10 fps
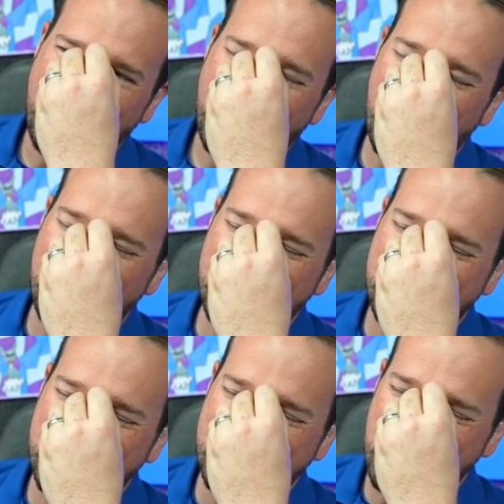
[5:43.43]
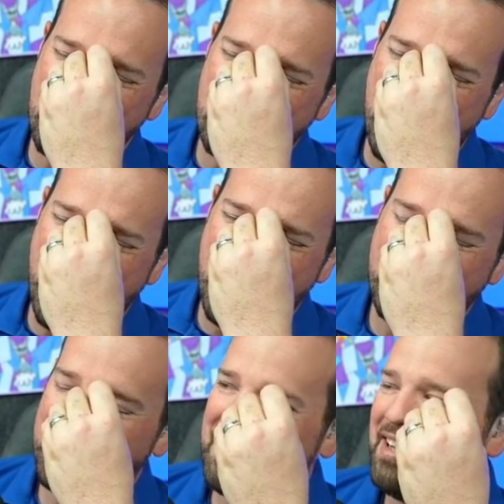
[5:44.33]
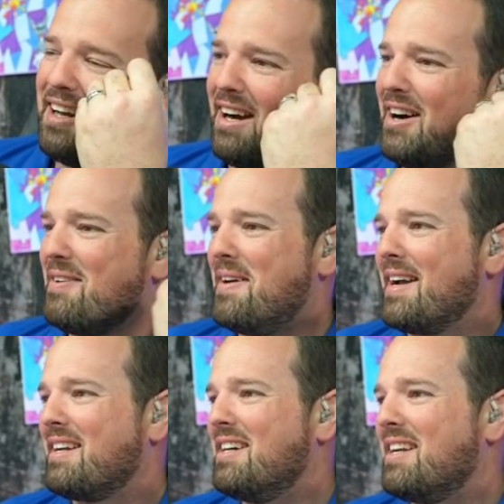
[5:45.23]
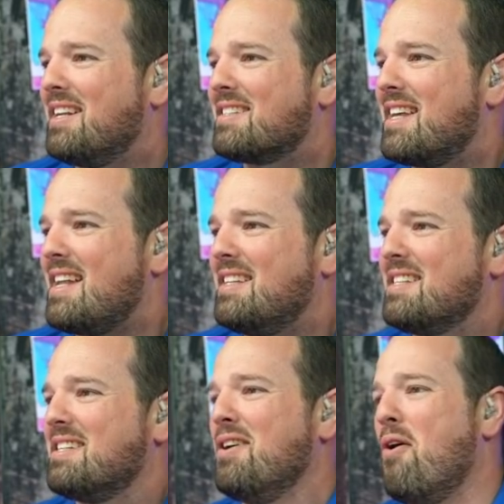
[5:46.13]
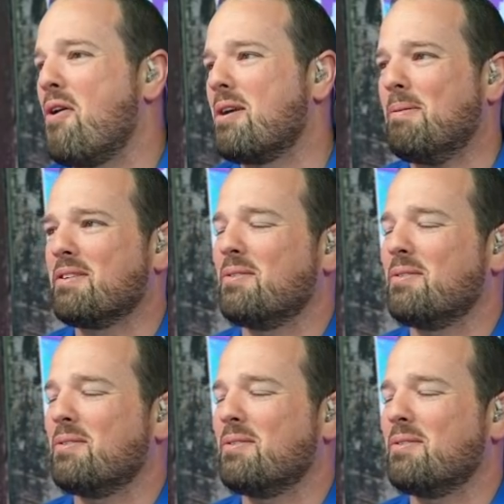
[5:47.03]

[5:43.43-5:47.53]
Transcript: Oh, this is so bad. Oh, my goodness. That this is horrible.